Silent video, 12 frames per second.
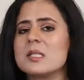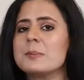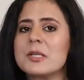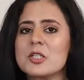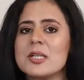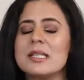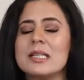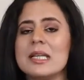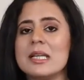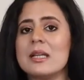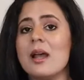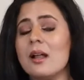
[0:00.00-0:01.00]
especially
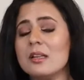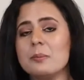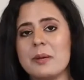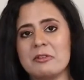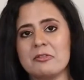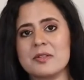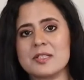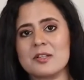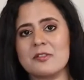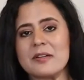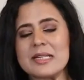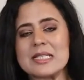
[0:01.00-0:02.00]
the health benefits
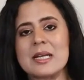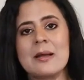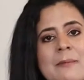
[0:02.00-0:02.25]
of it.